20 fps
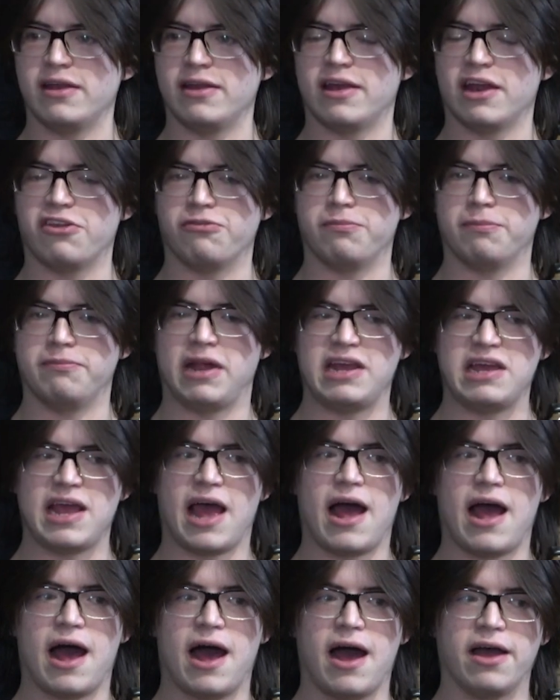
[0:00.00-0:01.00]
get as many
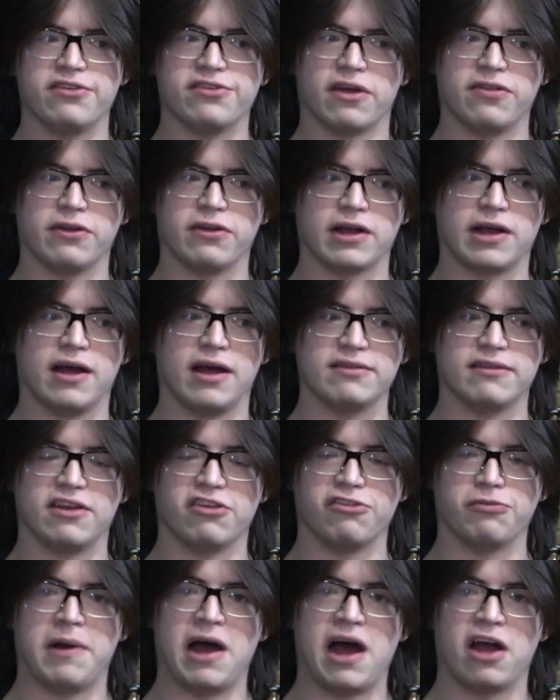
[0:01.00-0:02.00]
eyes on their content as
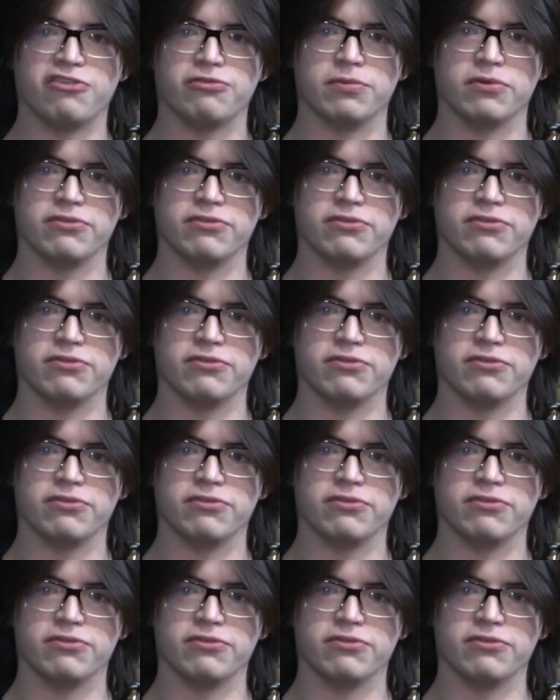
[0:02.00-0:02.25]
possible.